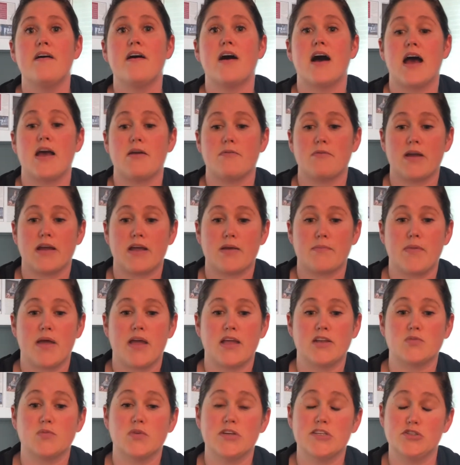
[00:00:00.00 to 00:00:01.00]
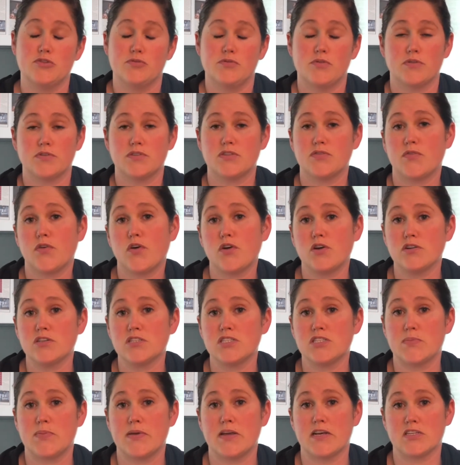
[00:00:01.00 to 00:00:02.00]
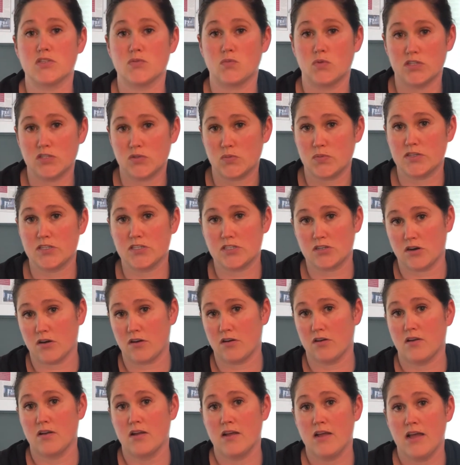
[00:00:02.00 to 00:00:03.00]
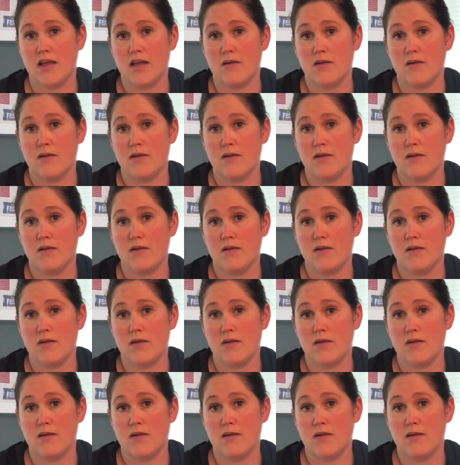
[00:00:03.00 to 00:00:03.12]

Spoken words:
I recommend we do those first, because once we start